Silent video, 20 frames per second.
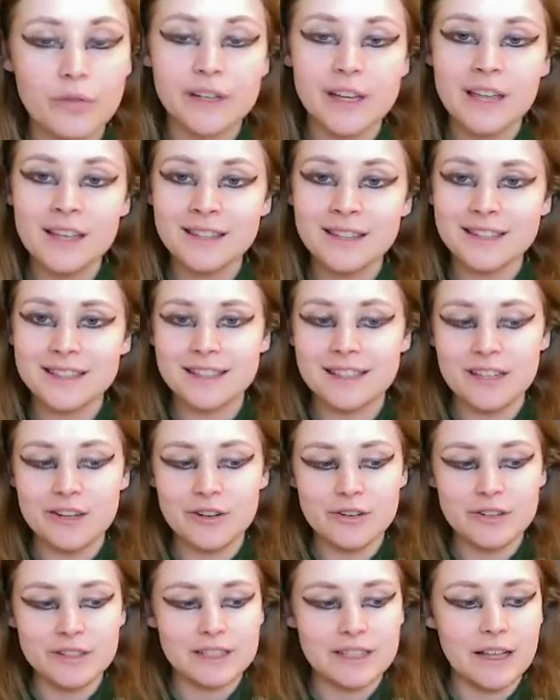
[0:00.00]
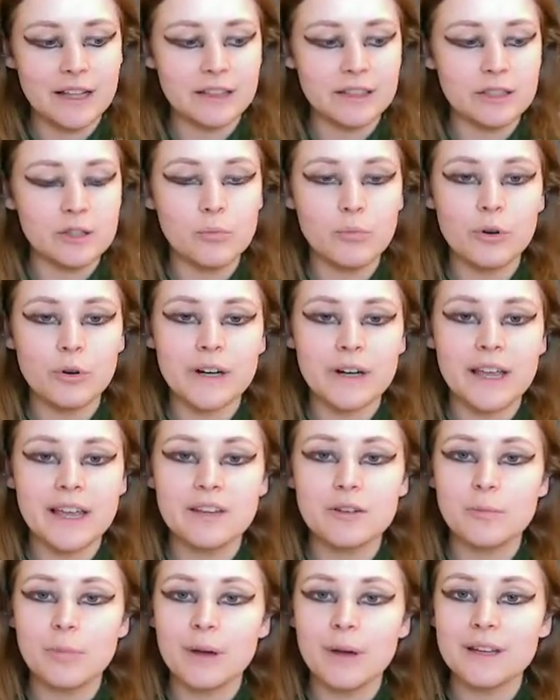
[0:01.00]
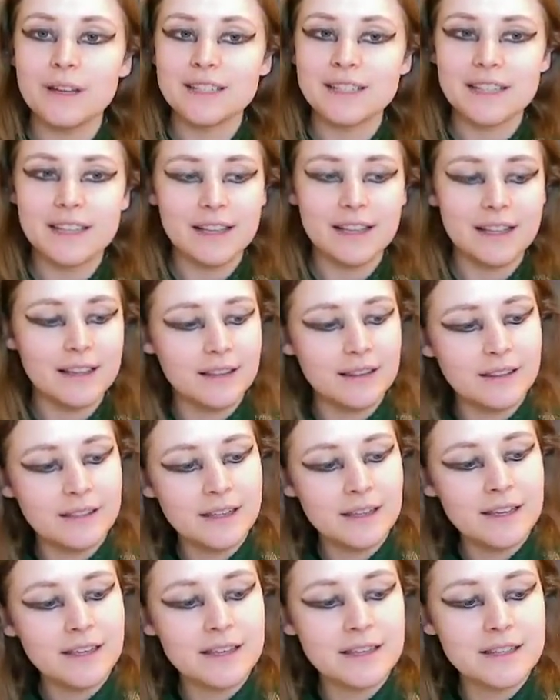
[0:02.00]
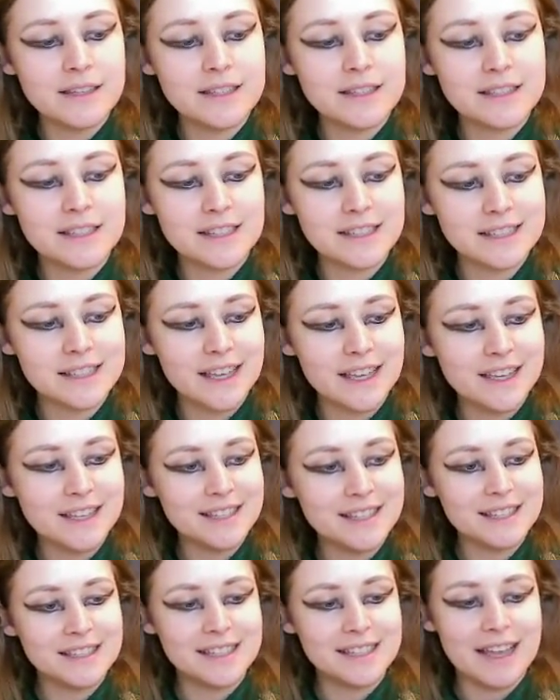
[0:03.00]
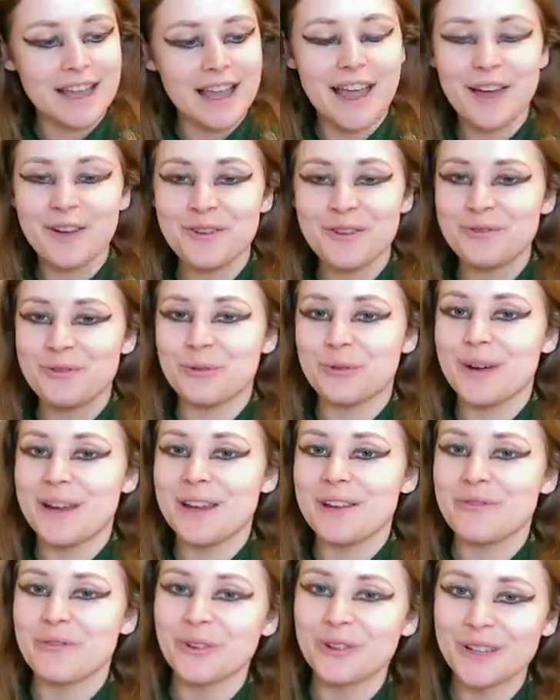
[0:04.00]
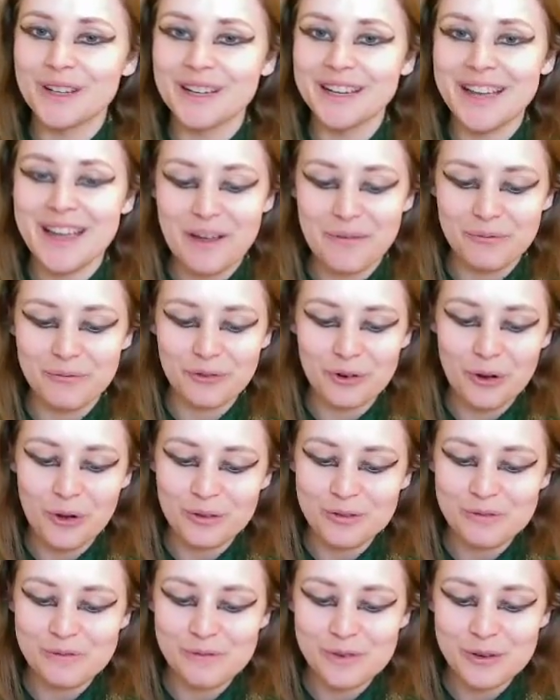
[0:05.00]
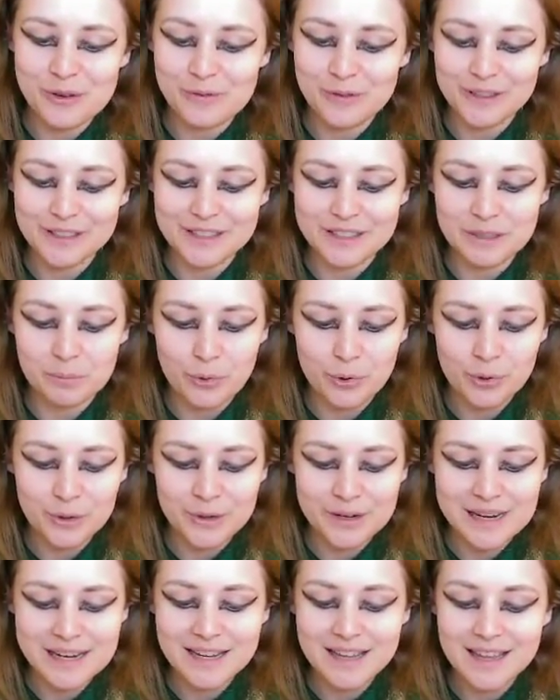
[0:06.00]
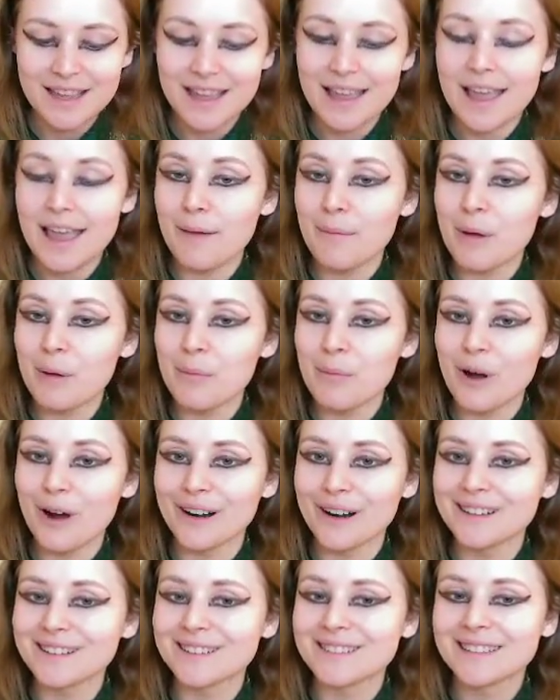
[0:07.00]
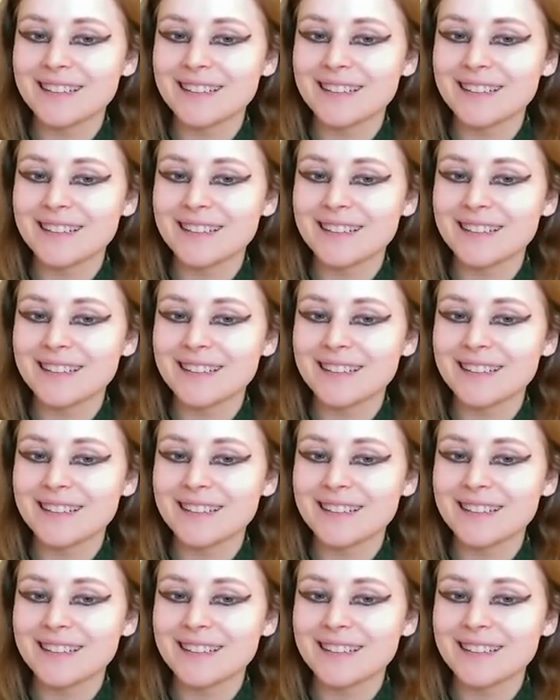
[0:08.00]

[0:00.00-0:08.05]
yet. There's a little more ahead, but let us discuss how grateful I am for all of you for supporting MMR.